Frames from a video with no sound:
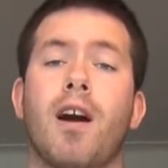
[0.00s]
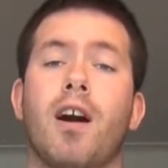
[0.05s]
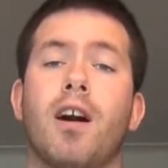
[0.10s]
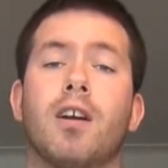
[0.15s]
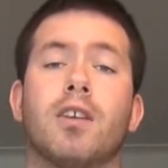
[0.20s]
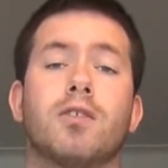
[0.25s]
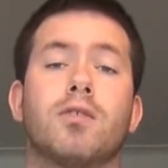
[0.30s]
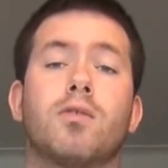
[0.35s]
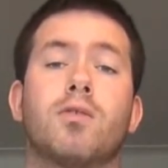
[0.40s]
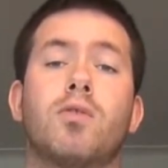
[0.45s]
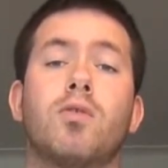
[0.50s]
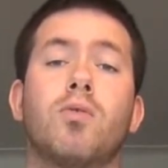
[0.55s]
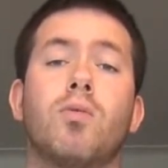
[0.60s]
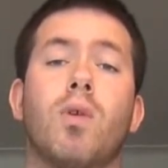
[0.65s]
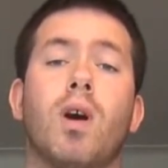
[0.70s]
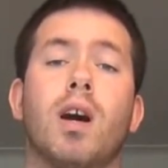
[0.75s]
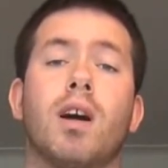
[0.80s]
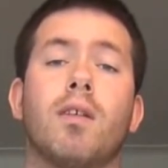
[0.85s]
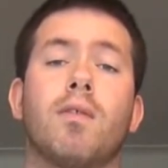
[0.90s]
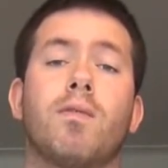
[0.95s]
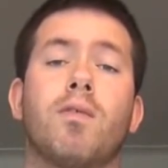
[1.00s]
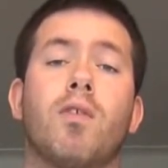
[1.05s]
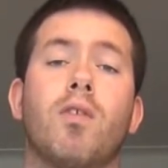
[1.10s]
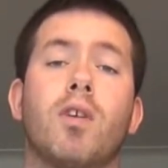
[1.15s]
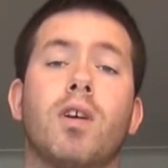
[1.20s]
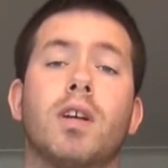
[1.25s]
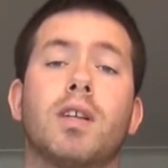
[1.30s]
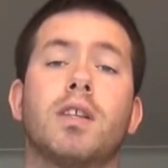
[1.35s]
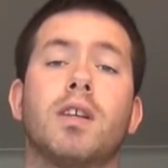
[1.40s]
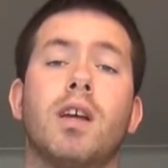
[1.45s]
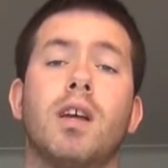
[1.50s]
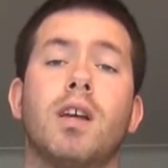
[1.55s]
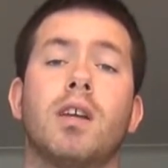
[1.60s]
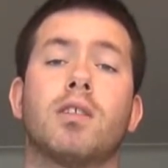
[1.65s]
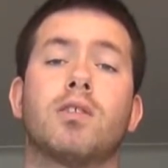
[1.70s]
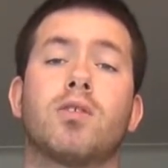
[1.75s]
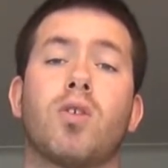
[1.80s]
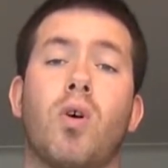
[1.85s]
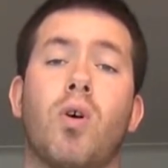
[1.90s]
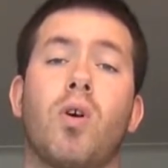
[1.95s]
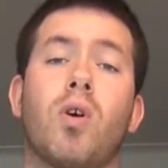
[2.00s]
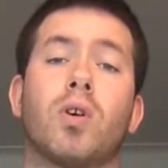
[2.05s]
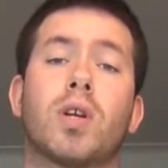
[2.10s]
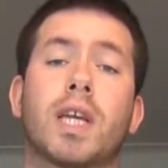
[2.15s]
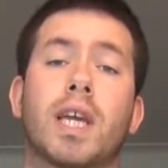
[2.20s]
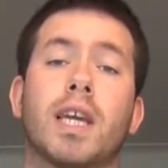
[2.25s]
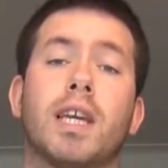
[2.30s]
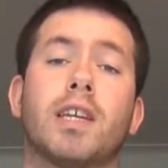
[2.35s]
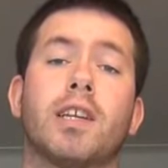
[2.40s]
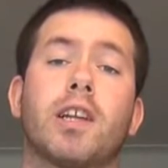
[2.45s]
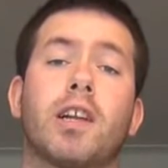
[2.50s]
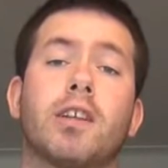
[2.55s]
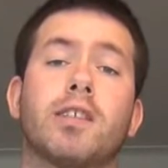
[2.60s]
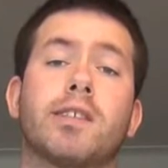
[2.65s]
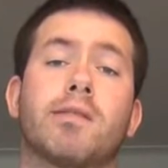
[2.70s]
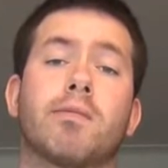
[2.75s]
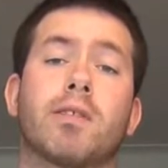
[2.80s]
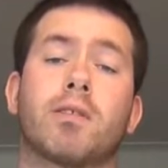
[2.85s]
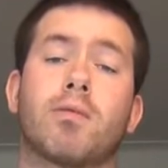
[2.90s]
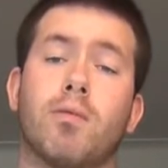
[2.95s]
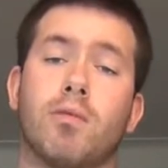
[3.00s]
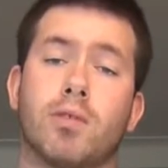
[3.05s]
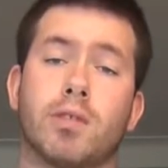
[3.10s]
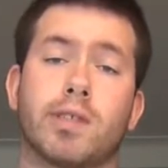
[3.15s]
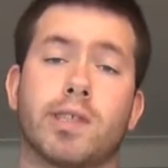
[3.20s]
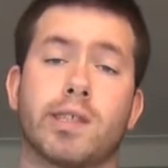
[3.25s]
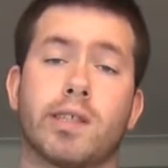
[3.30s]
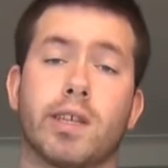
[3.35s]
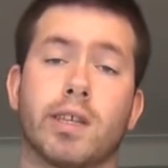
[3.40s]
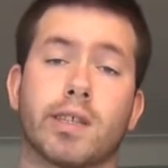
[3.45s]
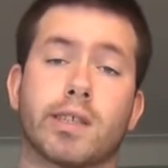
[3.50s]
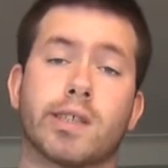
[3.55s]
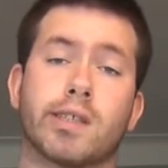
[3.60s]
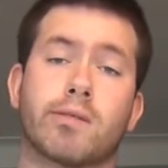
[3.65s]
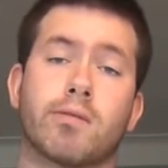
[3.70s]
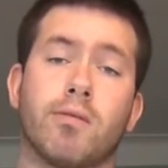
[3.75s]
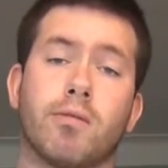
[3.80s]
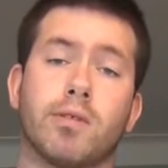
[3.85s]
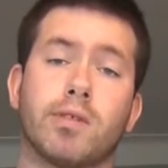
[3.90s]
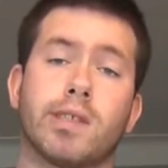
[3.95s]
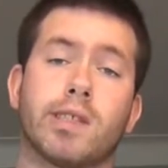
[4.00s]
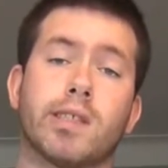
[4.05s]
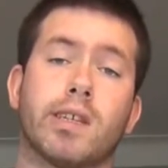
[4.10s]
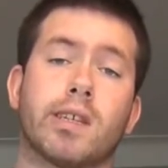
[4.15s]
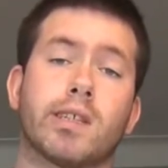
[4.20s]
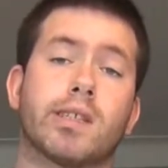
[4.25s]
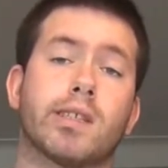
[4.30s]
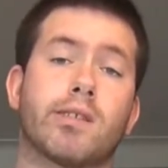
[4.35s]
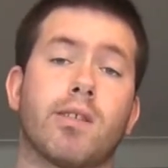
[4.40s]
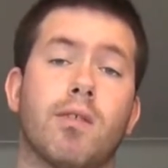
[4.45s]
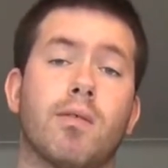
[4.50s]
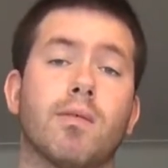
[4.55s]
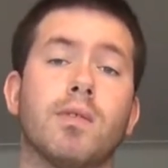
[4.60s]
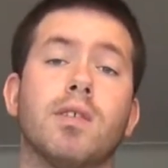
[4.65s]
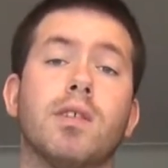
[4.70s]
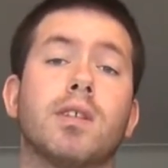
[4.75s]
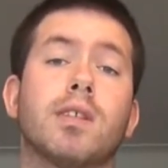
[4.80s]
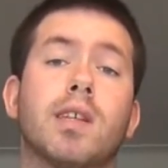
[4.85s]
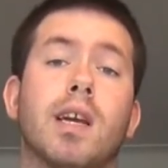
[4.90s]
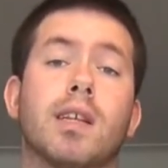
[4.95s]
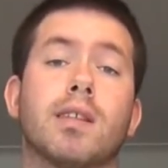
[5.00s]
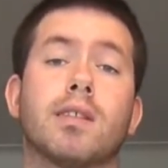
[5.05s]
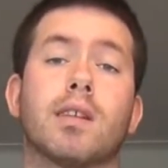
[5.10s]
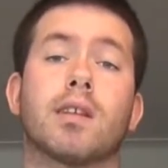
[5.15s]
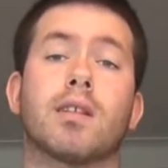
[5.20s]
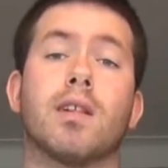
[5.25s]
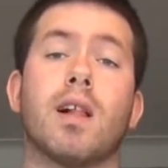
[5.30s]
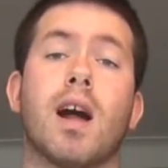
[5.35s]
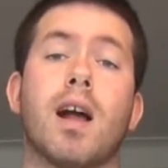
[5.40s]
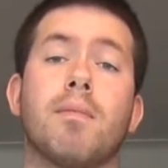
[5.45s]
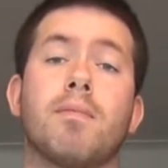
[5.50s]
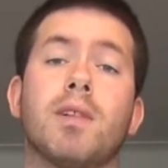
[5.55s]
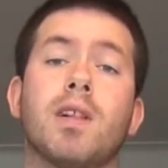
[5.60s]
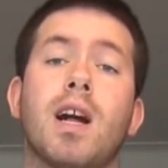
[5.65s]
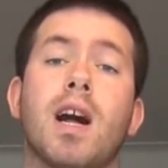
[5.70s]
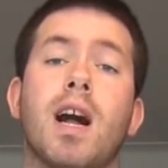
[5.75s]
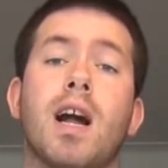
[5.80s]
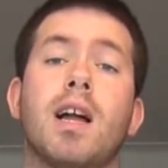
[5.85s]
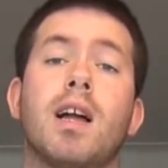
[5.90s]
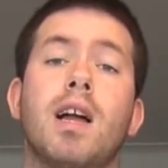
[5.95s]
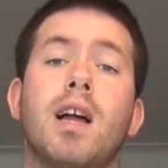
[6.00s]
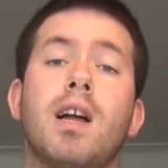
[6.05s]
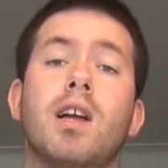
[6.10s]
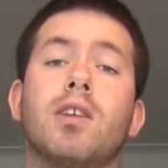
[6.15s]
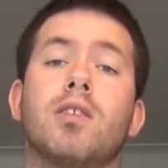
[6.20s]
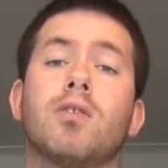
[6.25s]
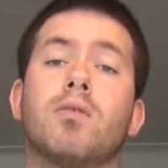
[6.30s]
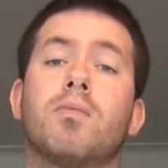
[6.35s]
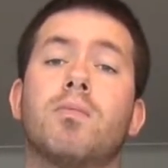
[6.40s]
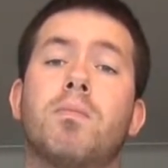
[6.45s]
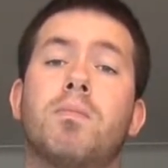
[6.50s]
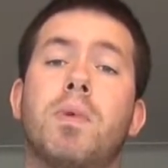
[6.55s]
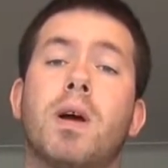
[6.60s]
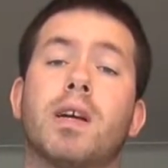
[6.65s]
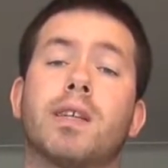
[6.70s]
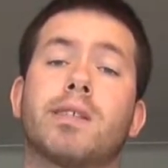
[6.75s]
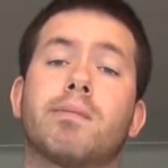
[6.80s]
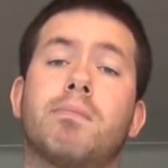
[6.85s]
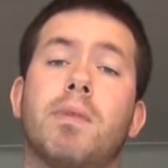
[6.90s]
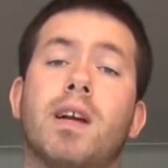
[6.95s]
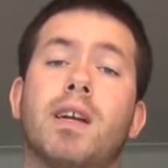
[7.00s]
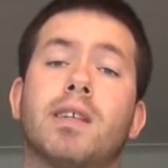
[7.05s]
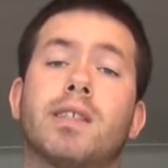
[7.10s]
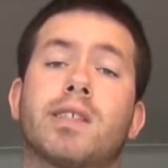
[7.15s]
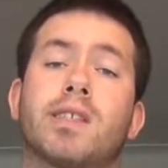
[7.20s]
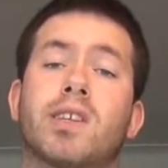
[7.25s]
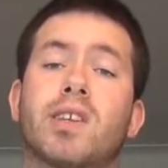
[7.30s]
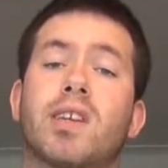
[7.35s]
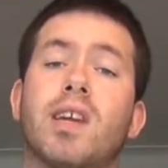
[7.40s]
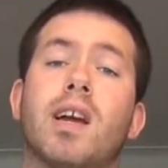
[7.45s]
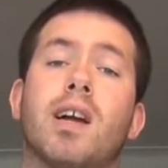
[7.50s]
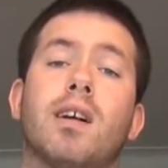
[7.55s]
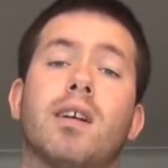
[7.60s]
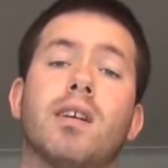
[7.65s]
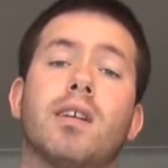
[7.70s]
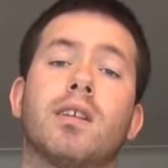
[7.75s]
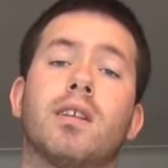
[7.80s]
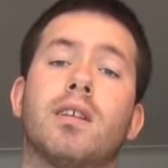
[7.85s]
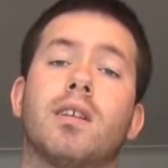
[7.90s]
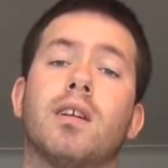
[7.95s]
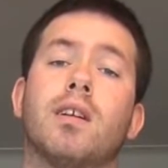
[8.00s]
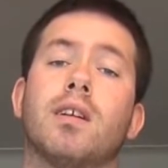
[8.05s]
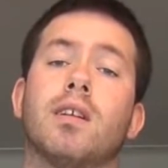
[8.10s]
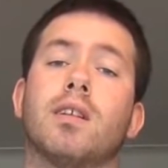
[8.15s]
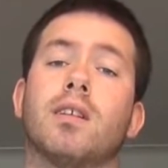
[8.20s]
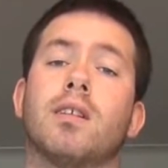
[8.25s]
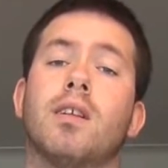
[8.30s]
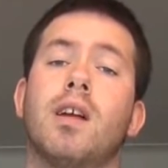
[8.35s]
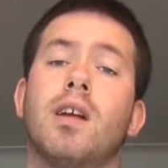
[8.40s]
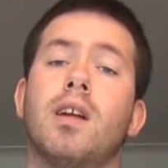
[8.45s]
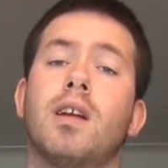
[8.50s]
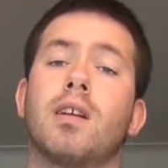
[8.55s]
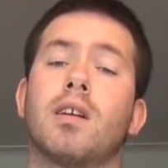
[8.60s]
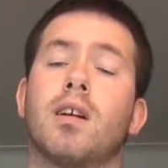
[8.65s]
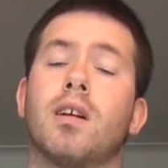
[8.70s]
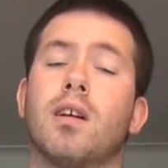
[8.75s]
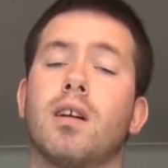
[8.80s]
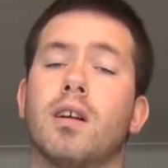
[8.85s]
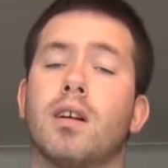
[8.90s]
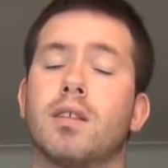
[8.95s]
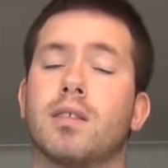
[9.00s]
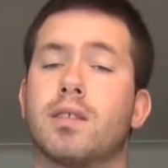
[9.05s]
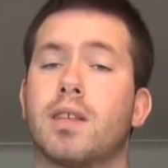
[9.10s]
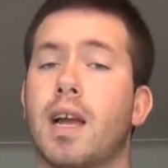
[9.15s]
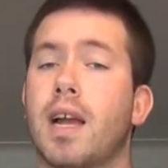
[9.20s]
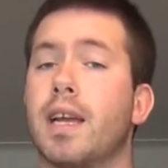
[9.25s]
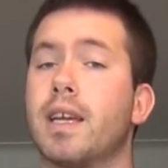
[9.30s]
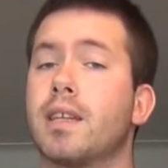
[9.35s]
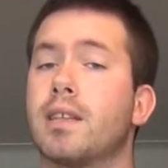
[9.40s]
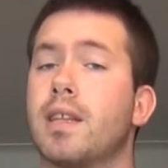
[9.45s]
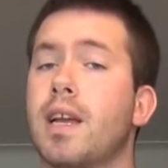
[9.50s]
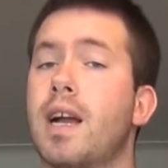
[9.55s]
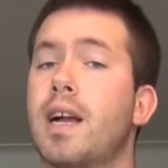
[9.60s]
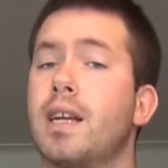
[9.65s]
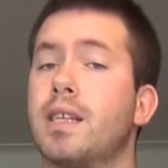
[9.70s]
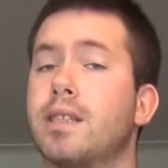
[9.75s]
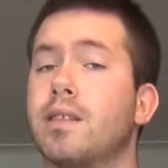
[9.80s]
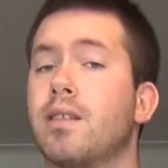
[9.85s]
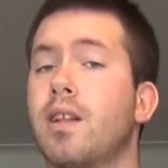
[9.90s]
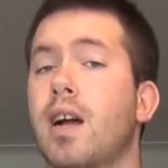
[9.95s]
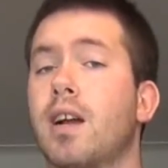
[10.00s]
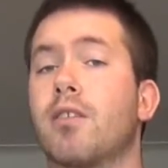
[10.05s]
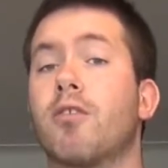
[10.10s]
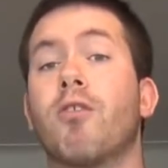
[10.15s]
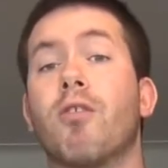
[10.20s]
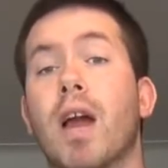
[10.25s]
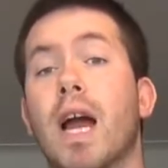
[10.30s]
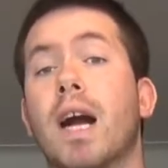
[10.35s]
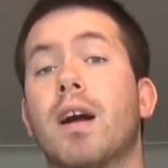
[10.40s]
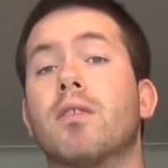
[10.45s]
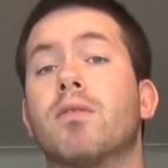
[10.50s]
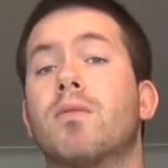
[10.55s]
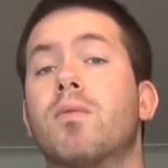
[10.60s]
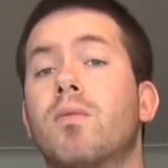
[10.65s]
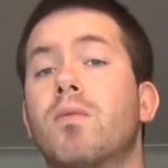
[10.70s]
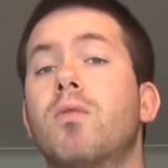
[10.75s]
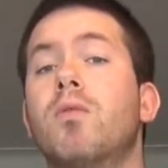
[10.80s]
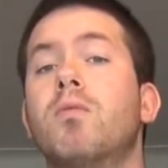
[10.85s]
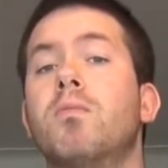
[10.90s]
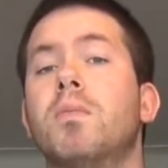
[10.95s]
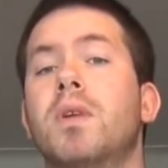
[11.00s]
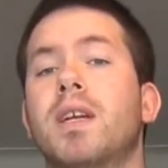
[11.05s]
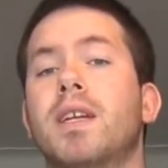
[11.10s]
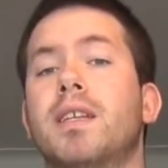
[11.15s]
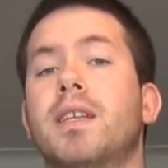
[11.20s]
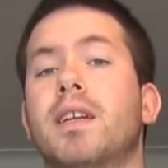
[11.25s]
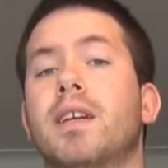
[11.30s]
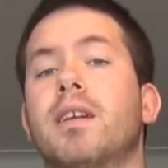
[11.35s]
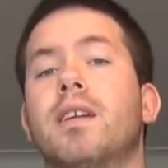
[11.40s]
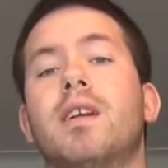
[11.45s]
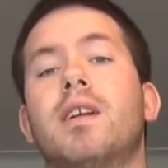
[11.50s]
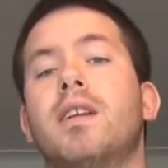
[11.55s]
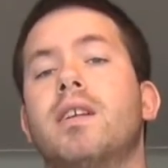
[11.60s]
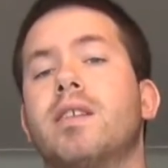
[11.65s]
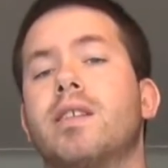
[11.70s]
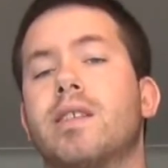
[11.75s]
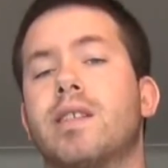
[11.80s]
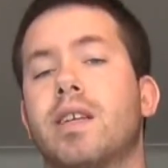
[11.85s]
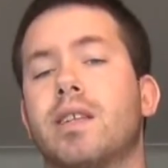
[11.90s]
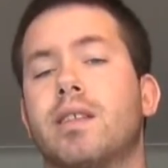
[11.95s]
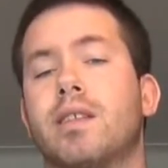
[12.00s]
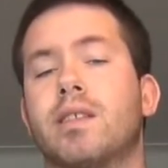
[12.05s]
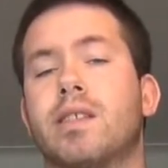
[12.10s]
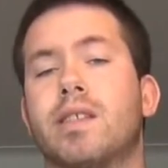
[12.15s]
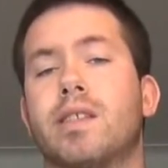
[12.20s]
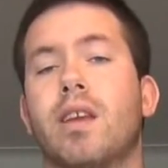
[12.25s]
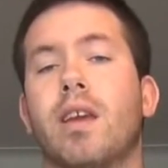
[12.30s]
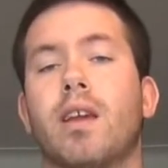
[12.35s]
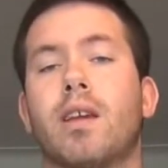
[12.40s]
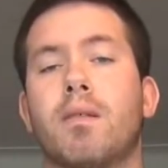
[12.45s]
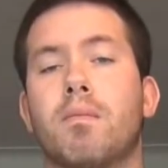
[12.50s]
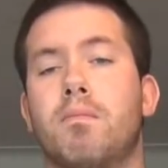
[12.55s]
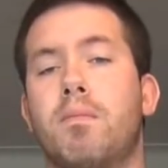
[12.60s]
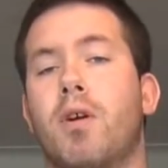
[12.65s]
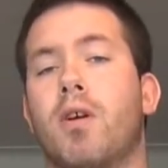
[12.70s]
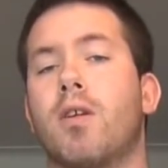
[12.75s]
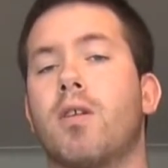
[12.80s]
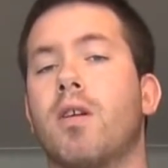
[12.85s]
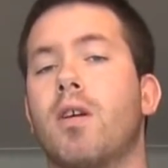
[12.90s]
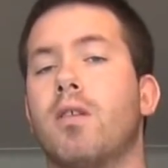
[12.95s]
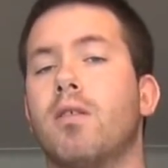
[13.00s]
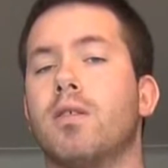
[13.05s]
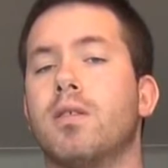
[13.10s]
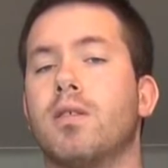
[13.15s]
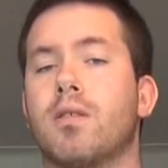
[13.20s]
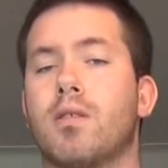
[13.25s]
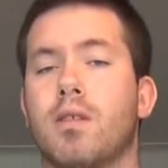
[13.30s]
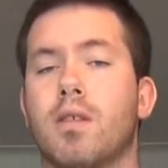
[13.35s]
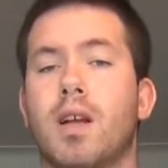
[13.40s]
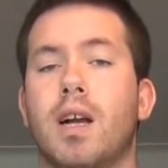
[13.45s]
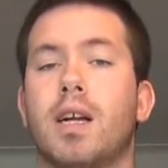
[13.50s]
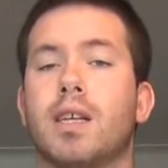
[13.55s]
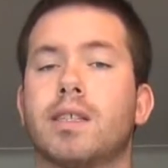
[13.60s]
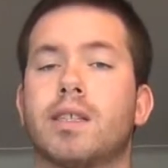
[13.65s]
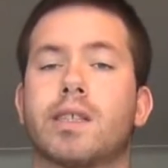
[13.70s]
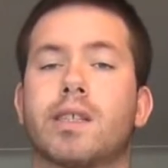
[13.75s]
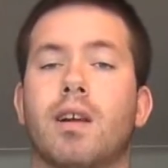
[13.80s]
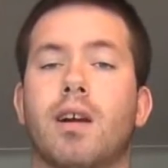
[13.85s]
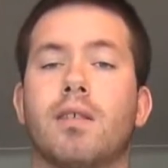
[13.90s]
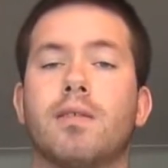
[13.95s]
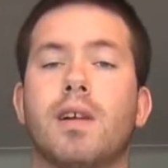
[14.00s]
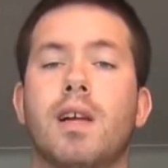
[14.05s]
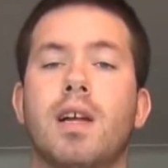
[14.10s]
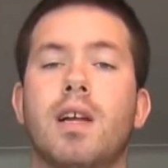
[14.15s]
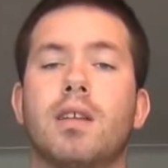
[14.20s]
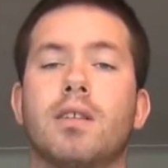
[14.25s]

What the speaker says: You do want to avoid tall cages with corn snakes. Corn snakes don't really tend to climb a lot. Your best bet is to get a tank that has a lot of ground room in it so that the snake can burrow and all that stuff.